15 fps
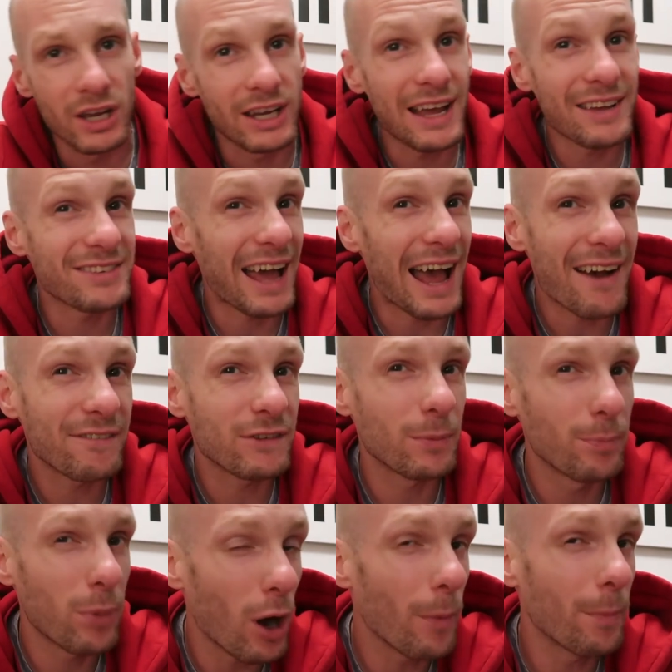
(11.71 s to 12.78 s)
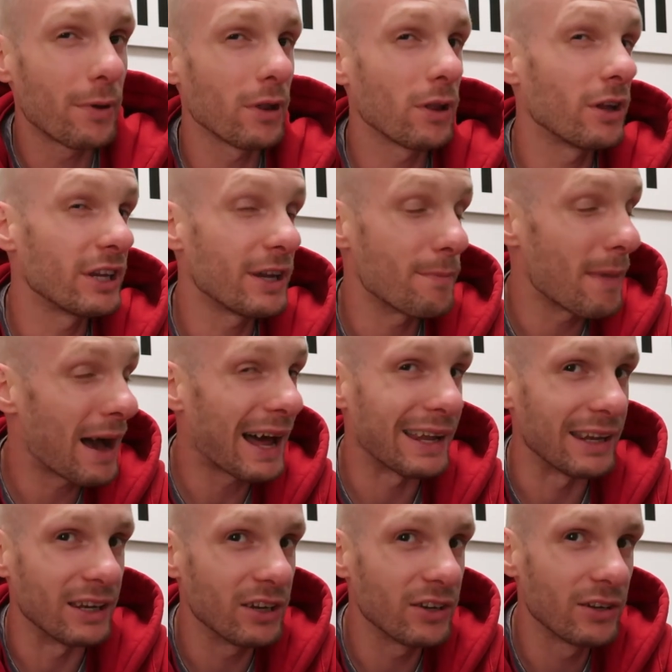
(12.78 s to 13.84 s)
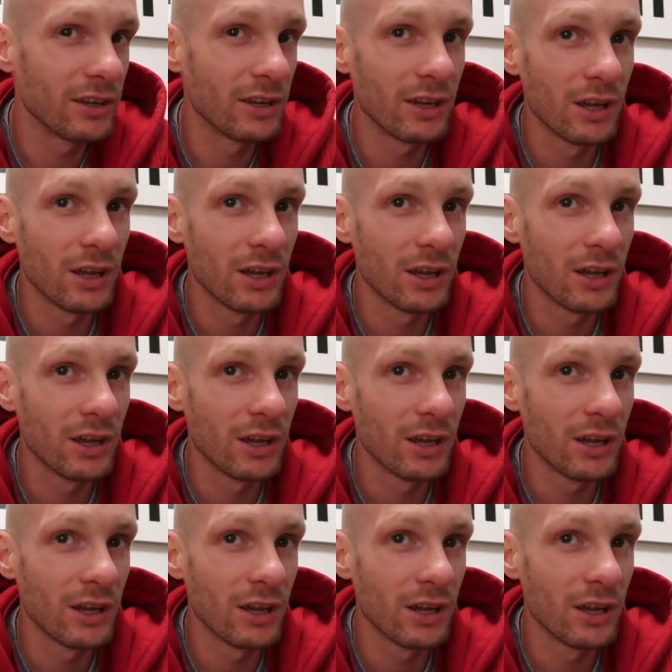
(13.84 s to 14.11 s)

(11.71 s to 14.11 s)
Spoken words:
Yes, after popular demand